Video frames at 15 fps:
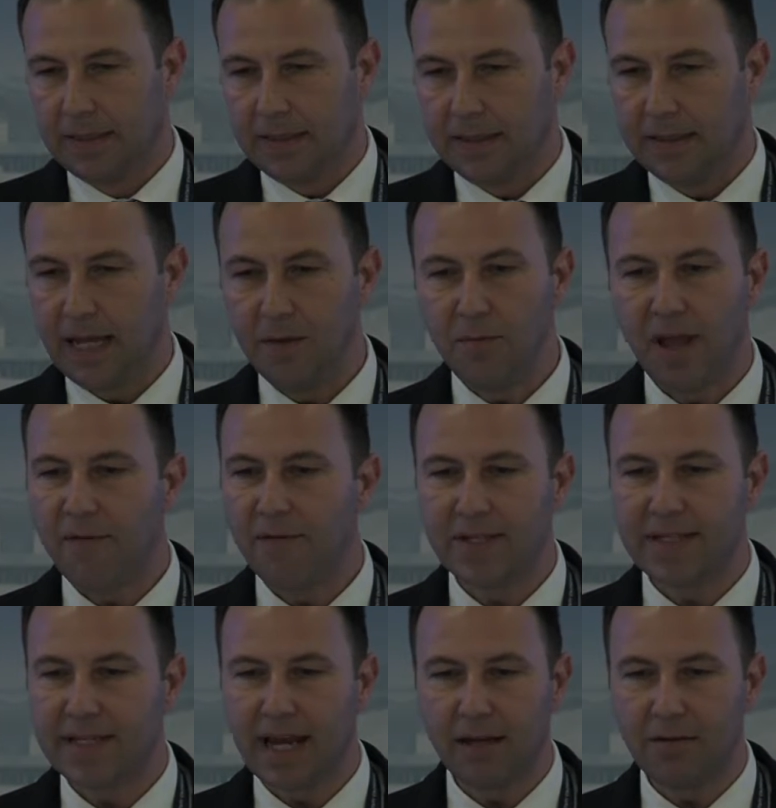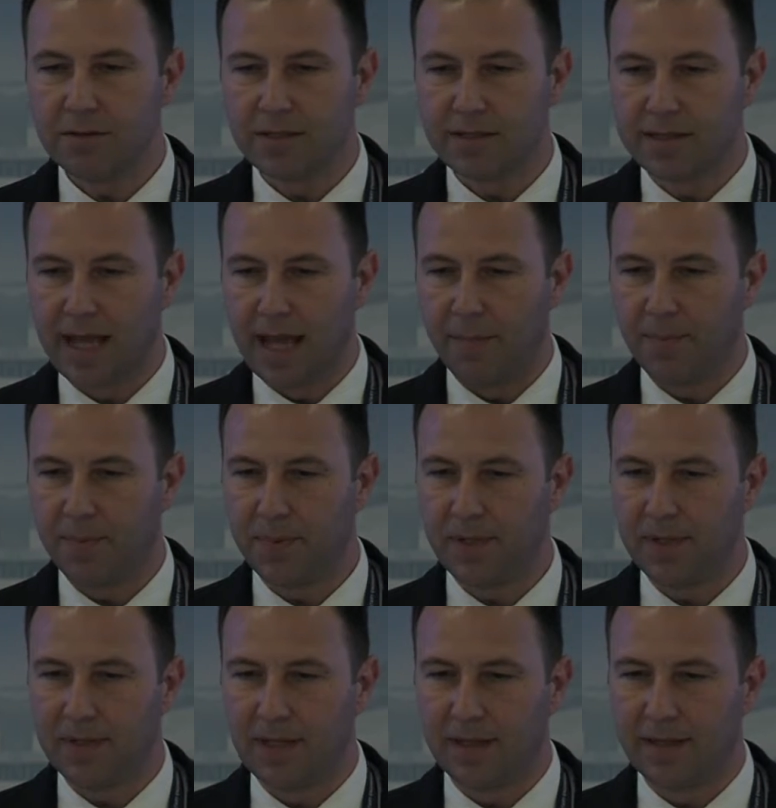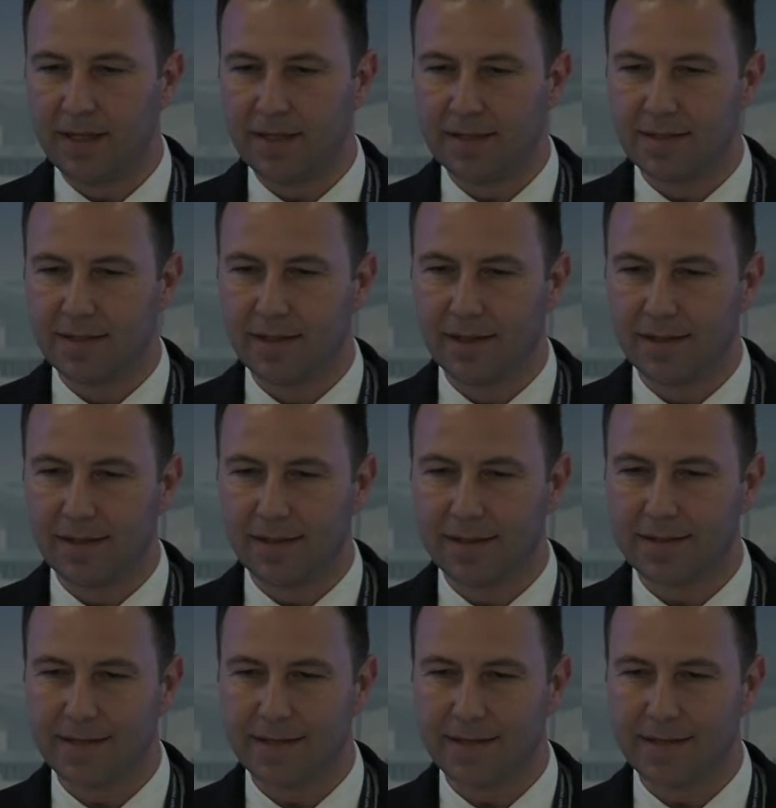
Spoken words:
Then we have a second step, that is the